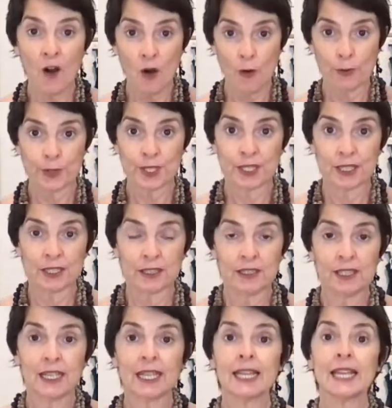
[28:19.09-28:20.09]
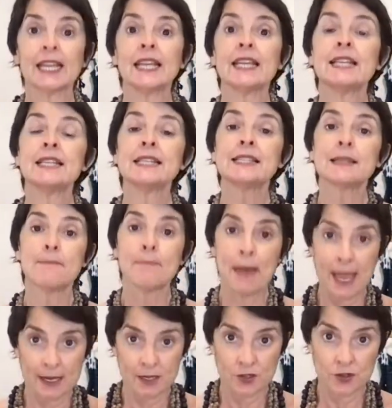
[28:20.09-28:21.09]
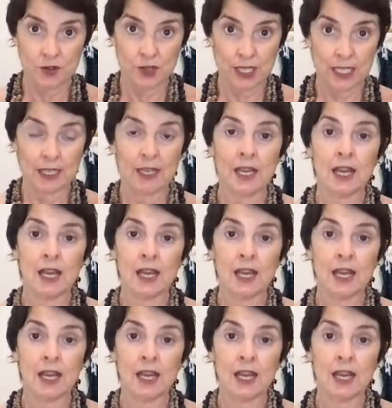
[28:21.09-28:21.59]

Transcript: option is mandatory,